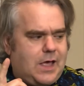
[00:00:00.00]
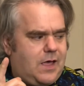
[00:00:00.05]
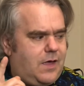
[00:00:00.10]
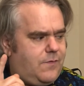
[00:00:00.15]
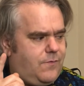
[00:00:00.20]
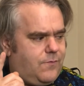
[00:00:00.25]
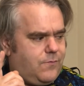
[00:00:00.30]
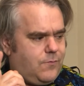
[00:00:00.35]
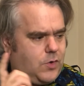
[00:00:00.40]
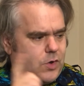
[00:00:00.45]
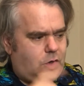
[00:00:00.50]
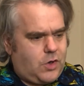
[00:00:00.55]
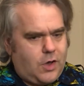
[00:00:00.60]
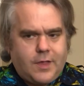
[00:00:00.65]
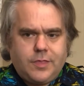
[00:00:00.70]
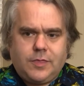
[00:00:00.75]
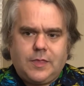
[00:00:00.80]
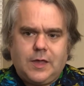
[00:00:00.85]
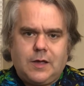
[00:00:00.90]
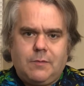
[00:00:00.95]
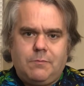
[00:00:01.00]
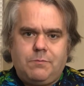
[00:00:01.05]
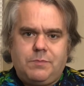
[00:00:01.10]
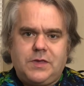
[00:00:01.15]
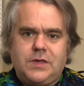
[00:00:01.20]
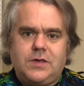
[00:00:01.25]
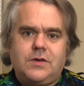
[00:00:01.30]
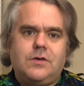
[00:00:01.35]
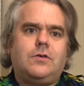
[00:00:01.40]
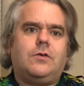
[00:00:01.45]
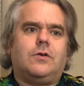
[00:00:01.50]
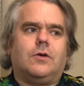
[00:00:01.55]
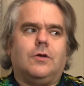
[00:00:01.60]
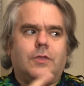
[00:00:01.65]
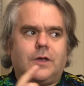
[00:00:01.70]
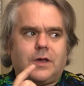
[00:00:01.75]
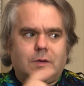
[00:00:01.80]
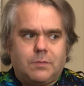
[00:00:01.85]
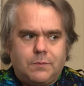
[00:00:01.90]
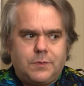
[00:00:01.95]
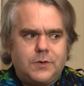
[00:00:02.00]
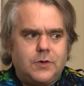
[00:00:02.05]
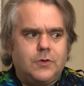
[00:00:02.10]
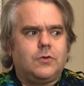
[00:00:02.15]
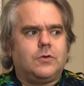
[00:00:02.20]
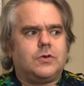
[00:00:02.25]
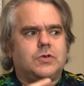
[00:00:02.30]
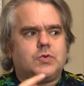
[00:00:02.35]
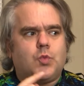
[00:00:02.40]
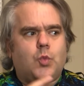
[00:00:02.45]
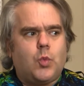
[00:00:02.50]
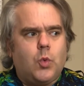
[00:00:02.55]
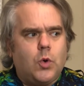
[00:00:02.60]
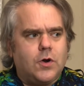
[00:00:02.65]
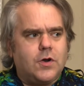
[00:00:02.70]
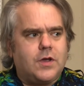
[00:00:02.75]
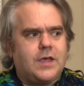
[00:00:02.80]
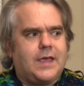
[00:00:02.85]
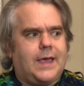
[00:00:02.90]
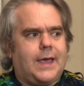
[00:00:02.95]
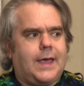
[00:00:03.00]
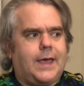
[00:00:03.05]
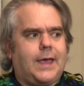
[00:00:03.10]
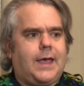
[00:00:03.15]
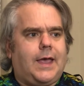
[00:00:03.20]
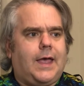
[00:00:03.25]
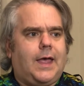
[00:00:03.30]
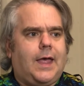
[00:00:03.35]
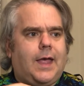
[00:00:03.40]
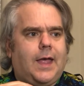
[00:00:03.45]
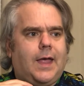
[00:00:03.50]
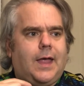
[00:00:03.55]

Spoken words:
I've got the computer is working,